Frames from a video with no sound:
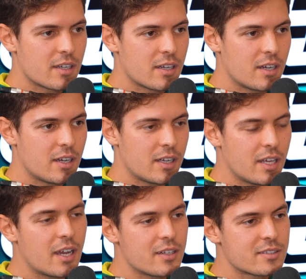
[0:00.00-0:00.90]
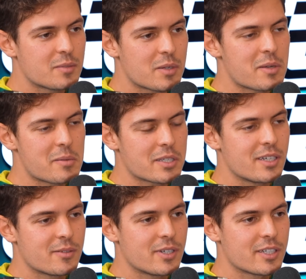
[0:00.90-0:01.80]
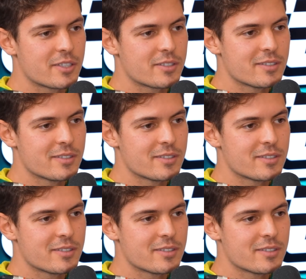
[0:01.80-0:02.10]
Uh, yeah, on a sim, I'm, I'm actually really good.